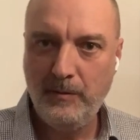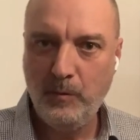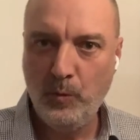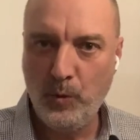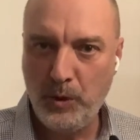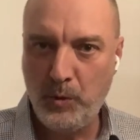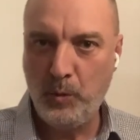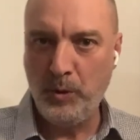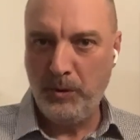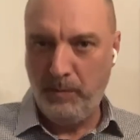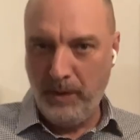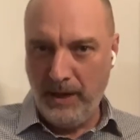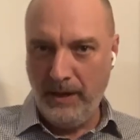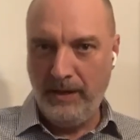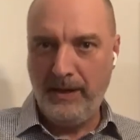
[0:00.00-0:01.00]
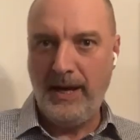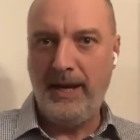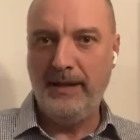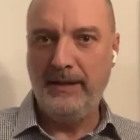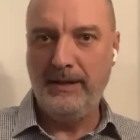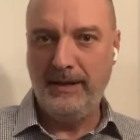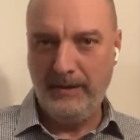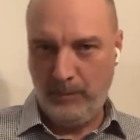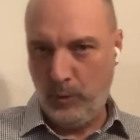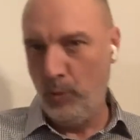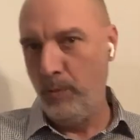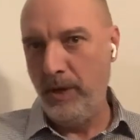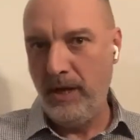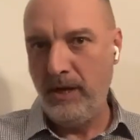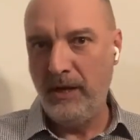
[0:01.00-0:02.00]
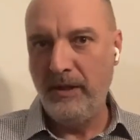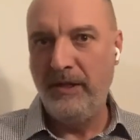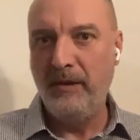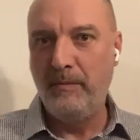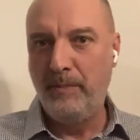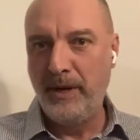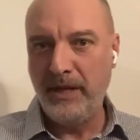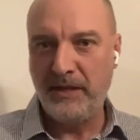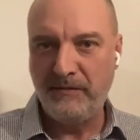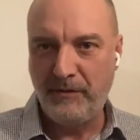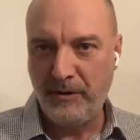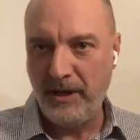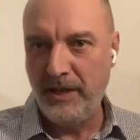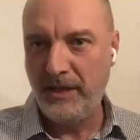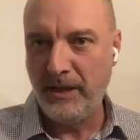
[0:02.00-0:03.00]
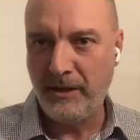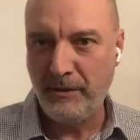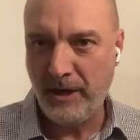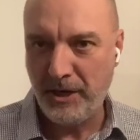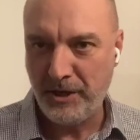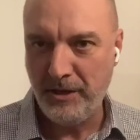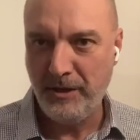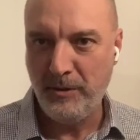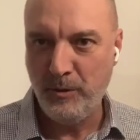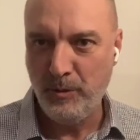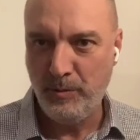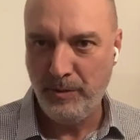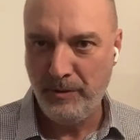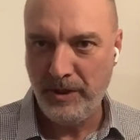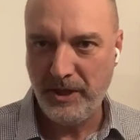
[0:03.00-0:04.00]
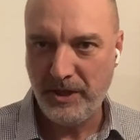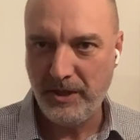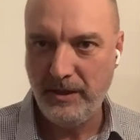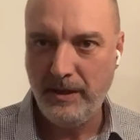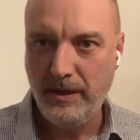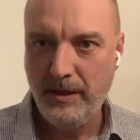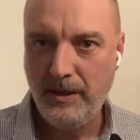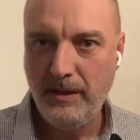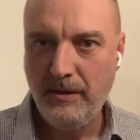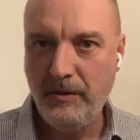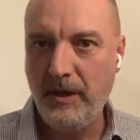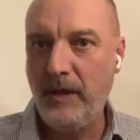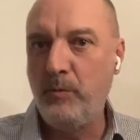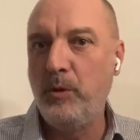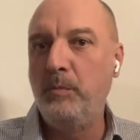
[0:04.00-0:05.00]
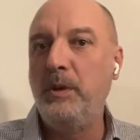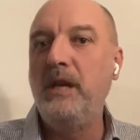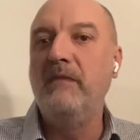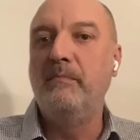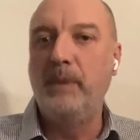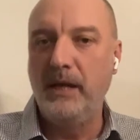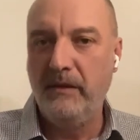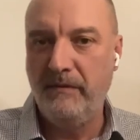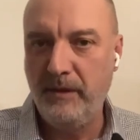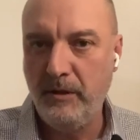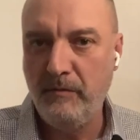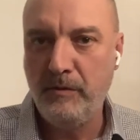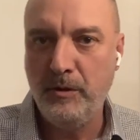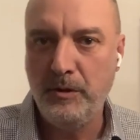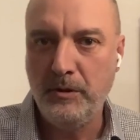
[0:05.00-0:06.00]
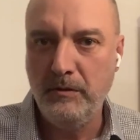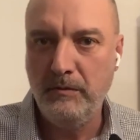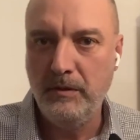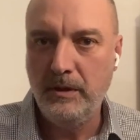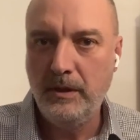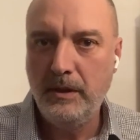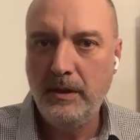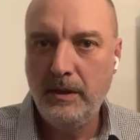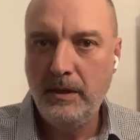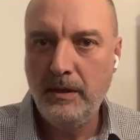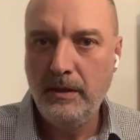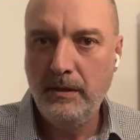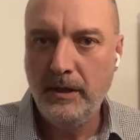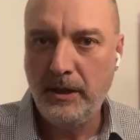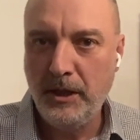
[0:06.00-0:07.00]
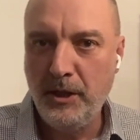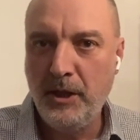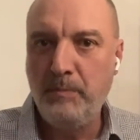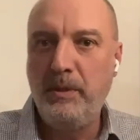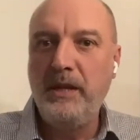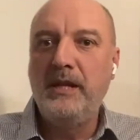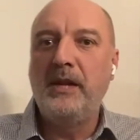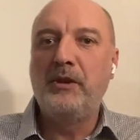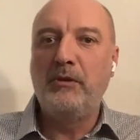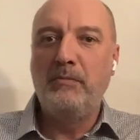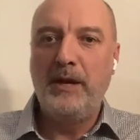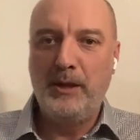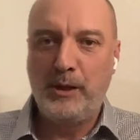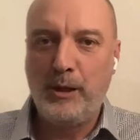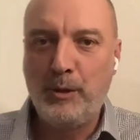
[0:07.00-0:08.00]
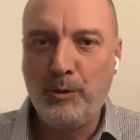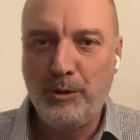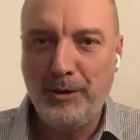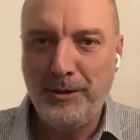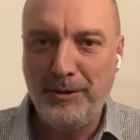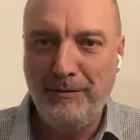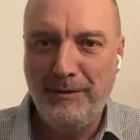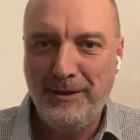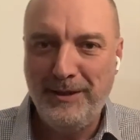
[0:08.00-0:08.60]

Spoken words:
which would be then, to me, the bridge for integration and cooperation. Well, that would be in benefit of Kosovo, but cannot be detrimental to Kosovo.